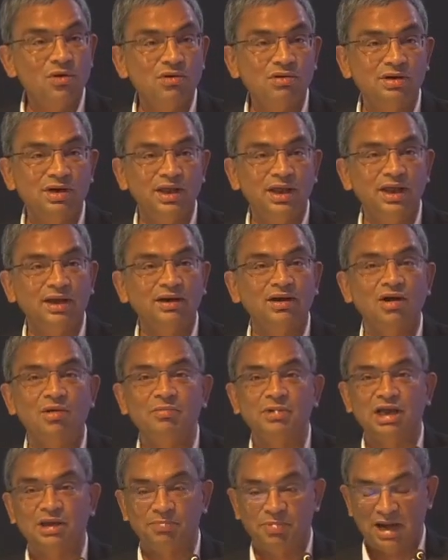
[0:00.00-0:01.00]
own
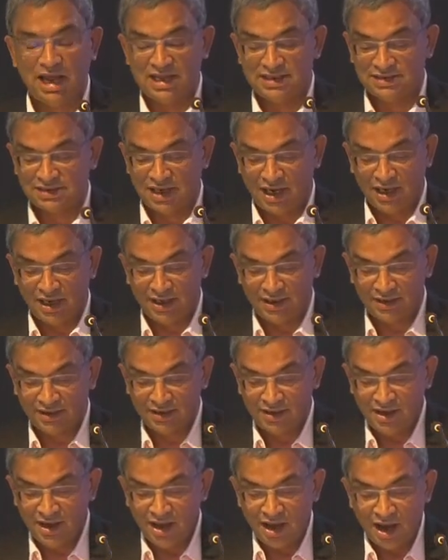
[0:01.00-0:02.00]
economic plans are,
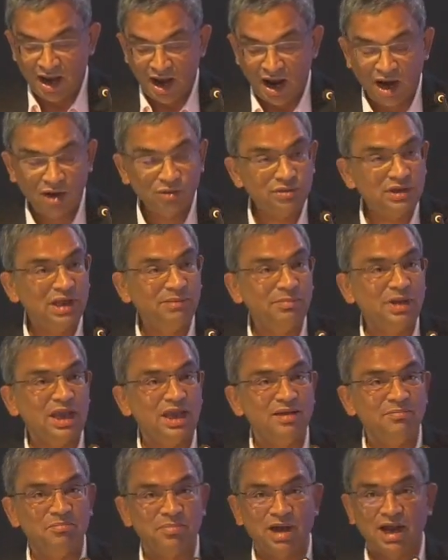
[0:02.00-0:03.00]
how they may
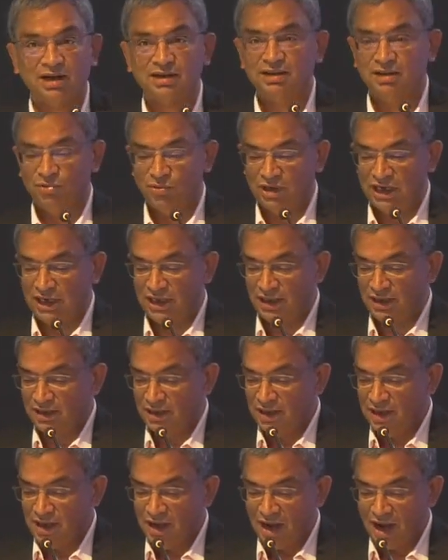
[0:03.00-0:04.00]
impact the world,
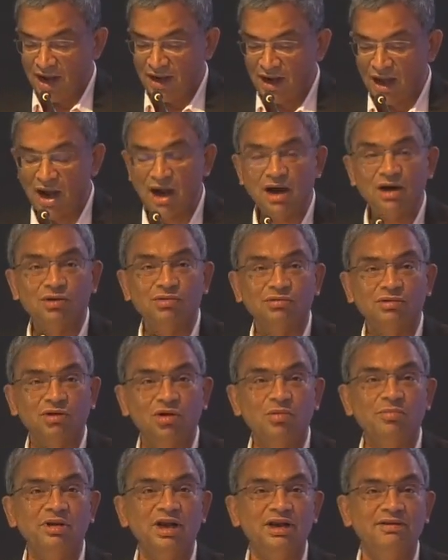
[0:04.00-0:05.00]
and how
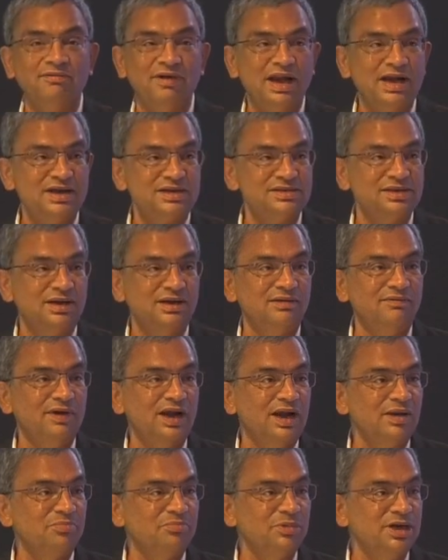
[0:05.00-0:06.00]
global events and
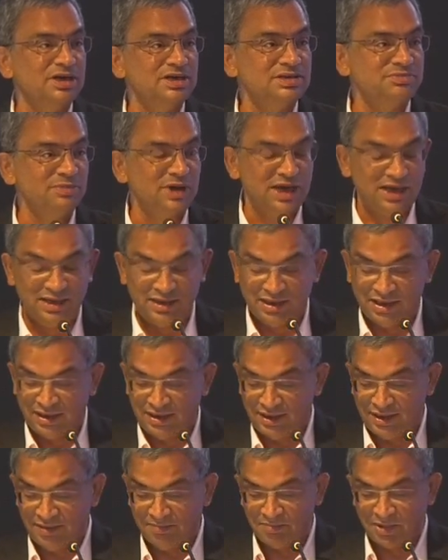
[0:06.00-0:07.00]
developments may in
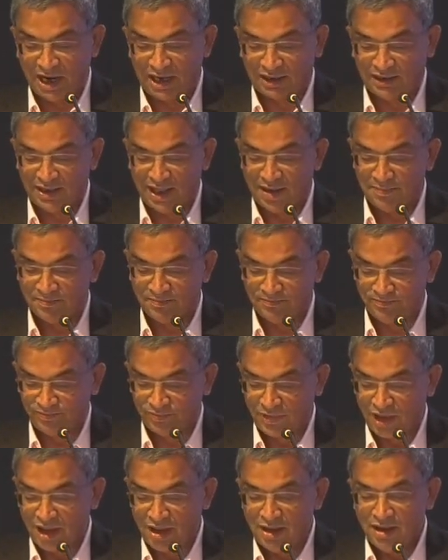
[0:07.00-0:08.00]
turn impact them.
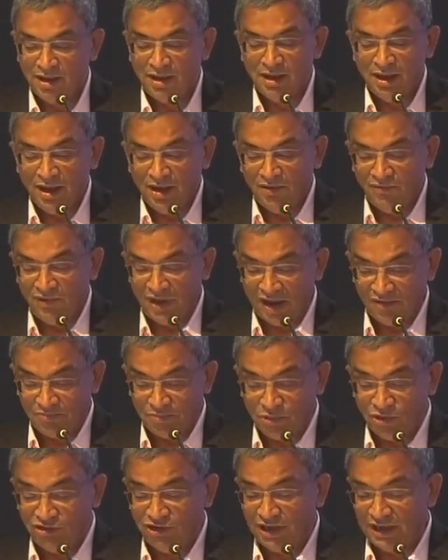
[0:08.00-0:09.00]
We have
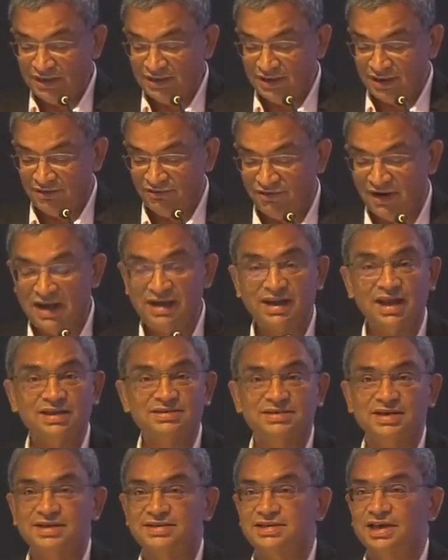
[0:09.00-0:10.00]
put together a
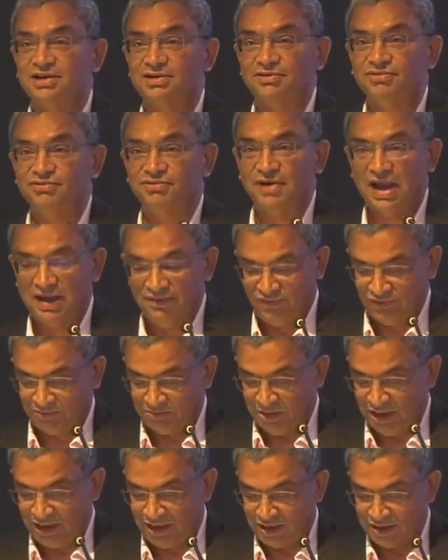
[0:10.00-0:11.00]
fantastic set of 5
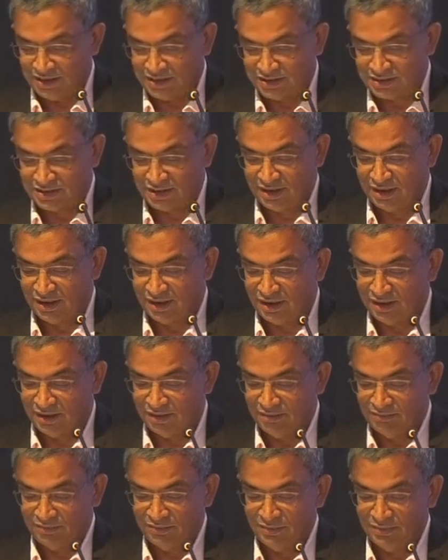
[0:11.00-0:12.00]
speakers
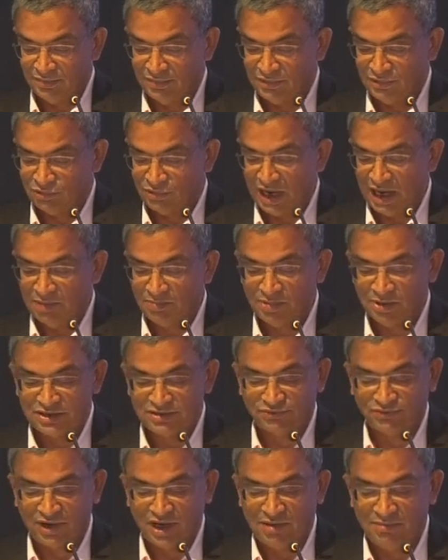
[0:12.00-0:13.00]
to help
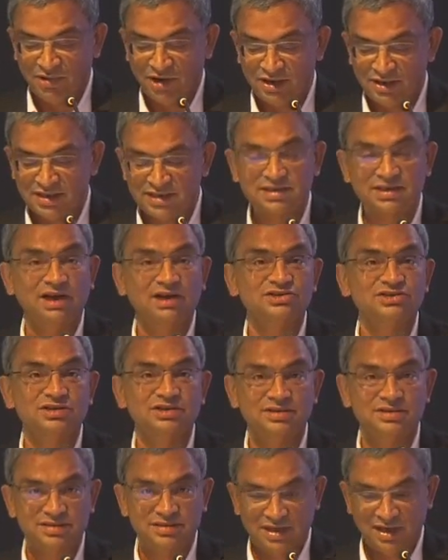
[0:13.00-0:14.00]
us frame our
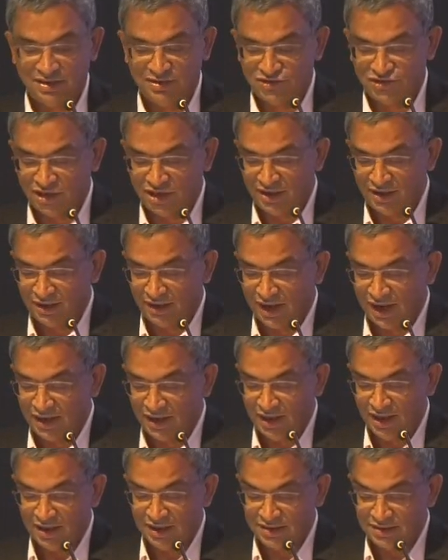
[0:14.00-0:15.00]
discussions and share our
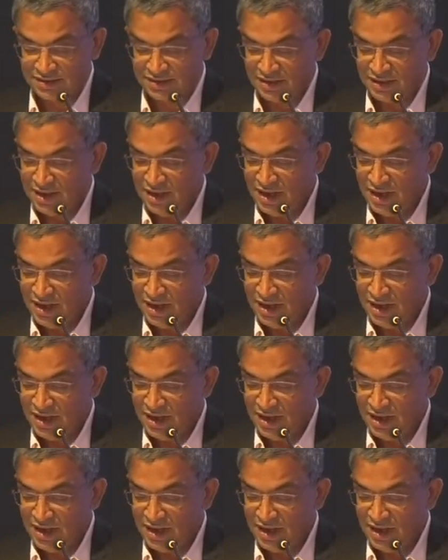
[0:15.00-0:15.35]
ideas.